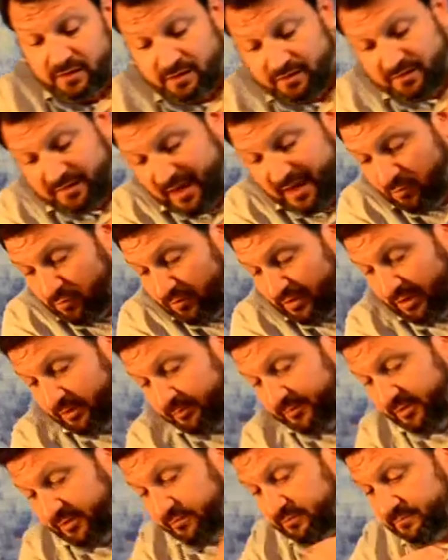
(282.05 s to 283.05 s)
That will
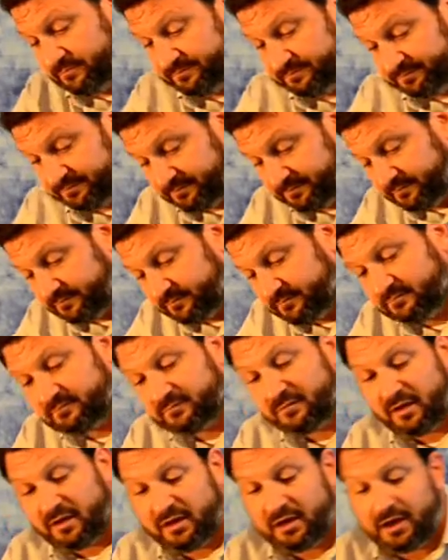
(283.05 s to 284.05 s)
help you.
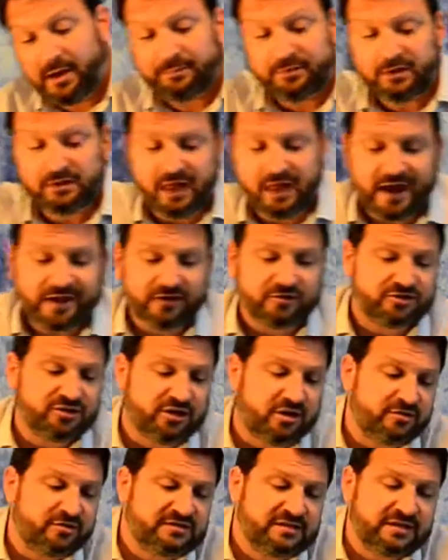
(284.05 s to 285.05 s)
A couple of lighters. You
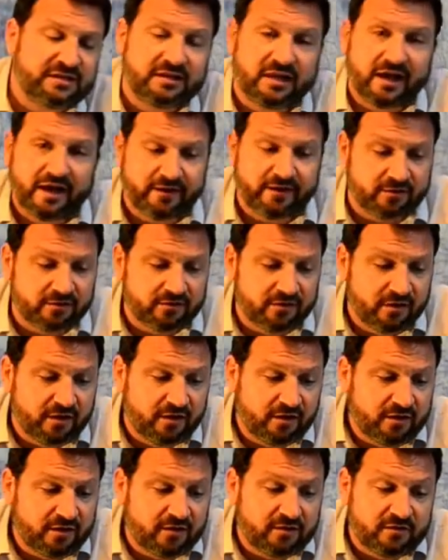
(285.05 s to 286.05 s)
always need a lighter
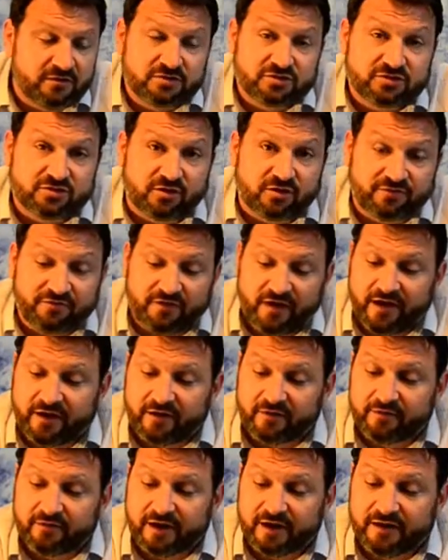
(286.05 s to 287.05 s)
to start
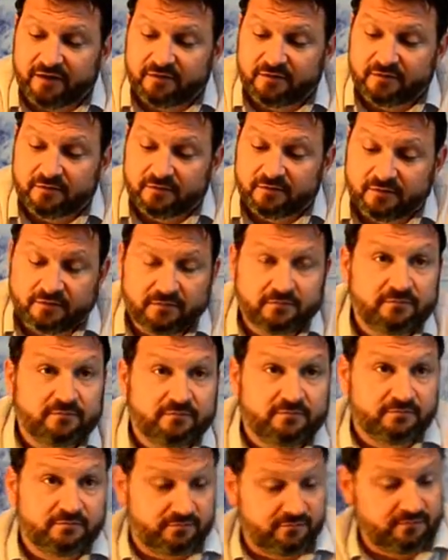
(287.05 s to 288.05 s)
fire, right?
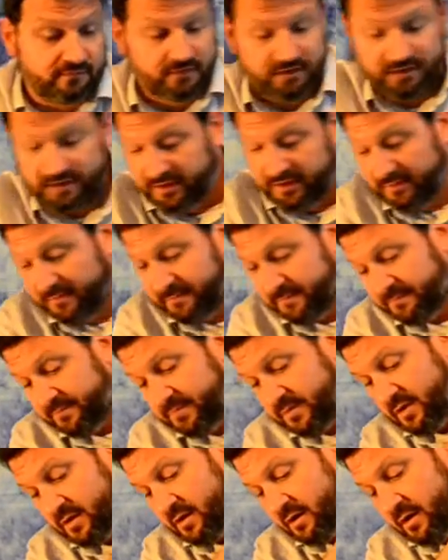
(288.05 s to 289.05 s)
Okay.
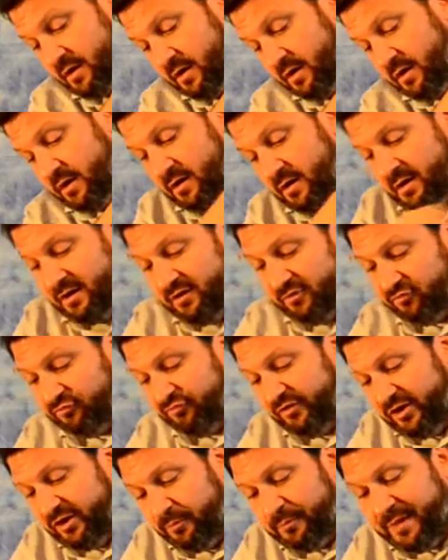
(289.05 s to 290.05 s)

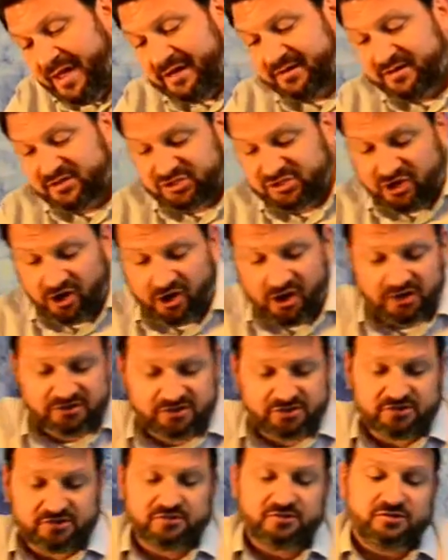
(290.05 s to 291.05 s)
Real bandage gauze,
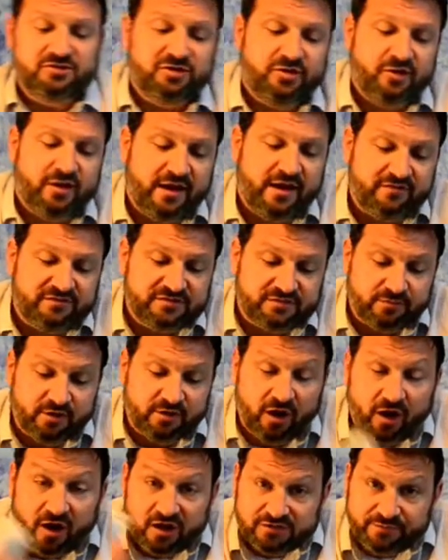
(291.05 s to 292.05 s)
so you have some
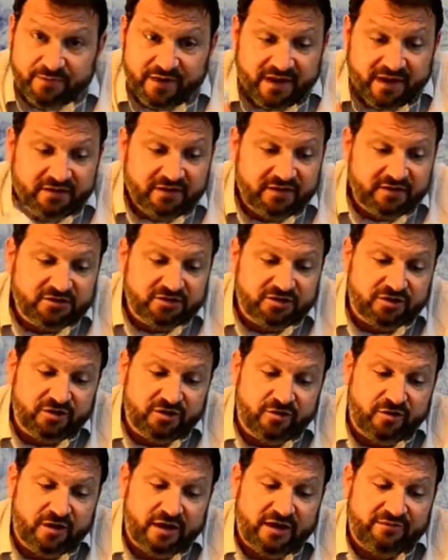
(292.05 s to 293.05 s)
gauze bandage,
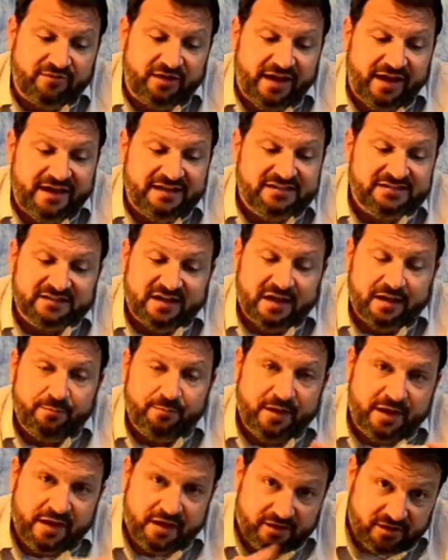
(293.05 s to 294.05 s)
you have an ACE type
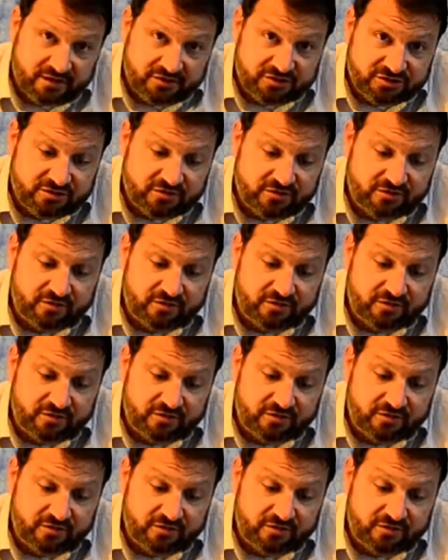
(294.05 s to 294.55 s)
bandage,